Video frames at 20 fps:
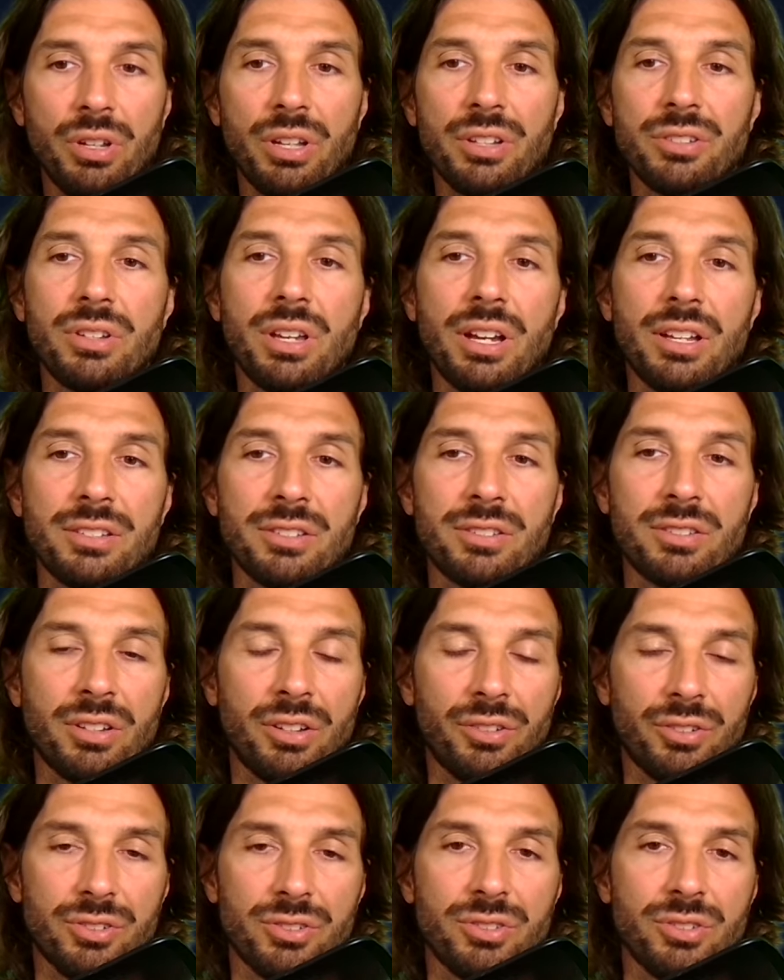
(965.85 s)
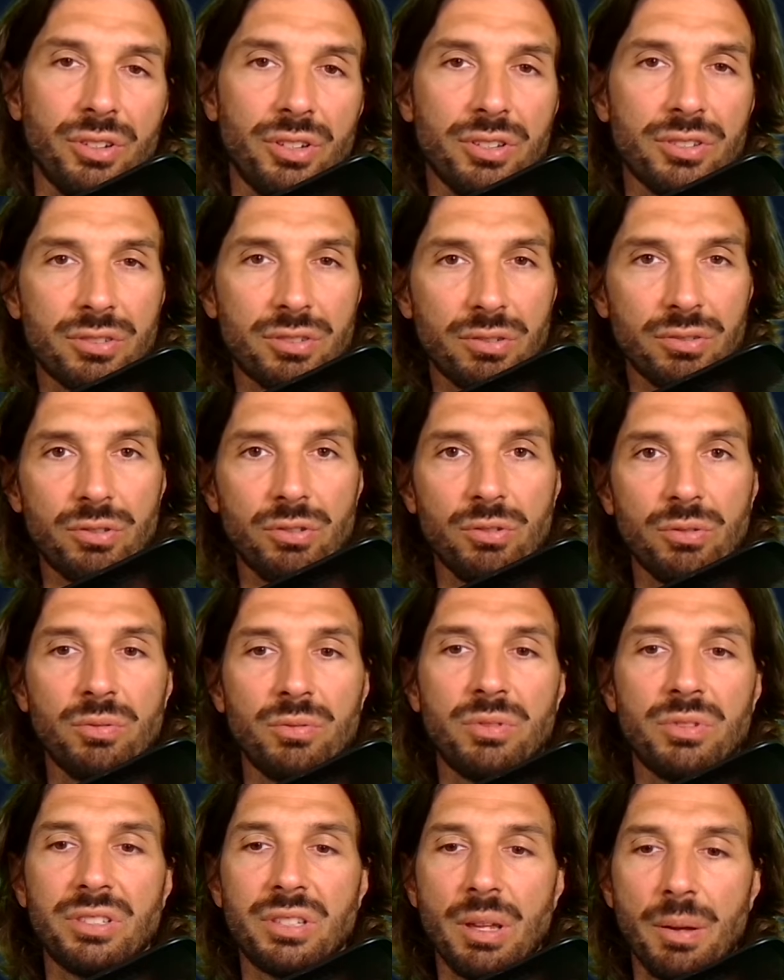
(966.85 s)
as you guys understood, is to do
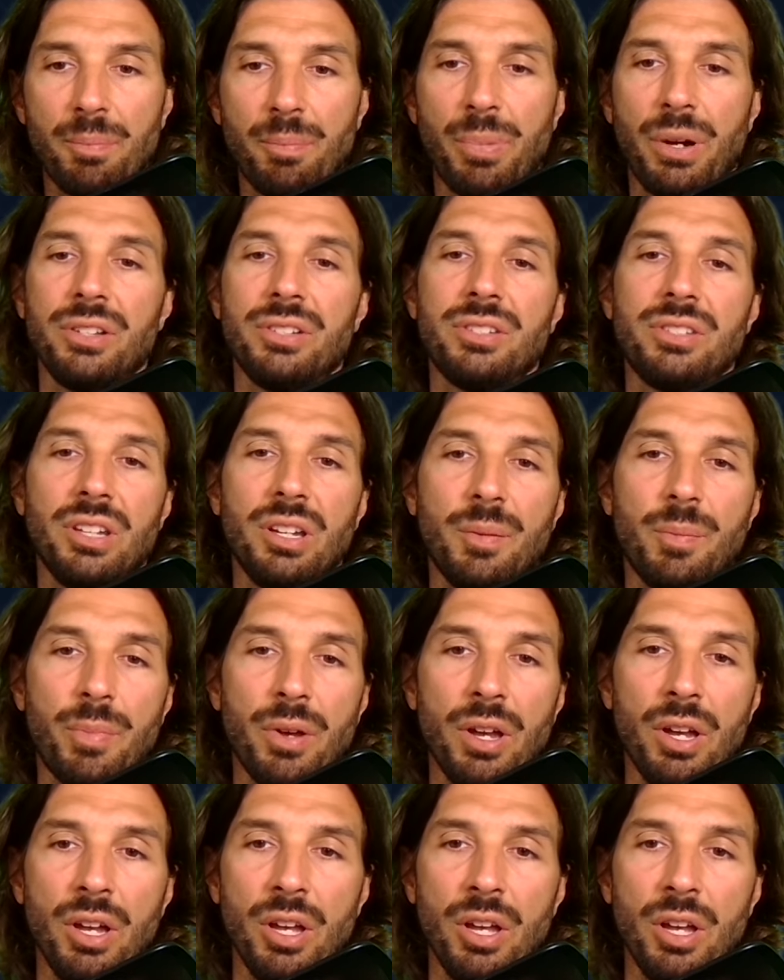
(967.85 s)
step by step.